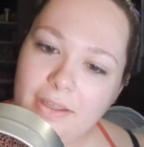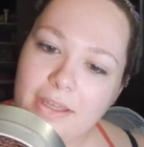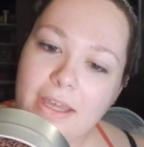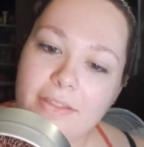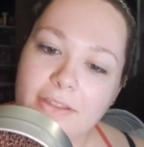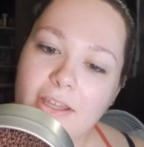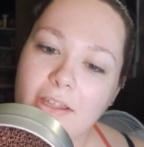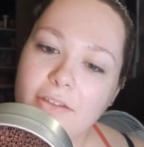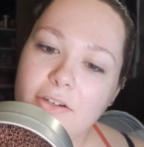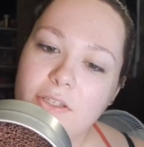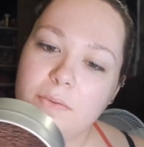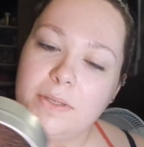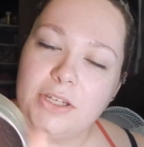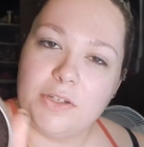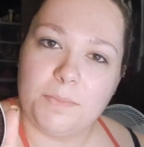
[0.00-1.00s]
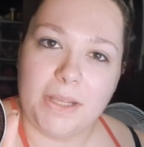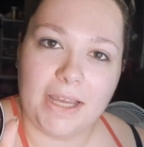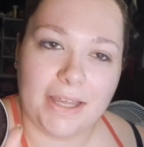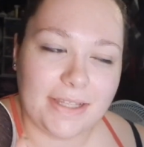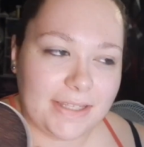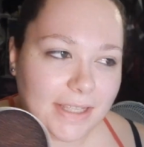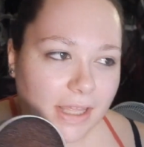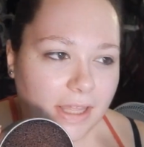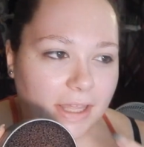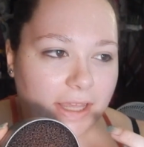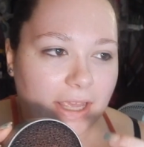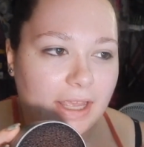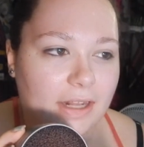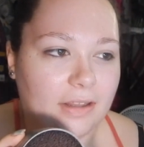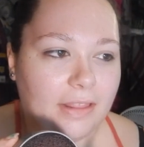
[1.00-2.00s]
Yeah, the color switch, because
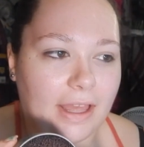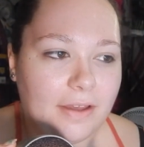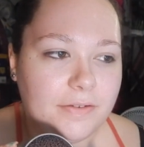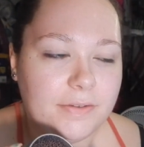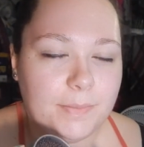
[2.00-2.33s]
it allows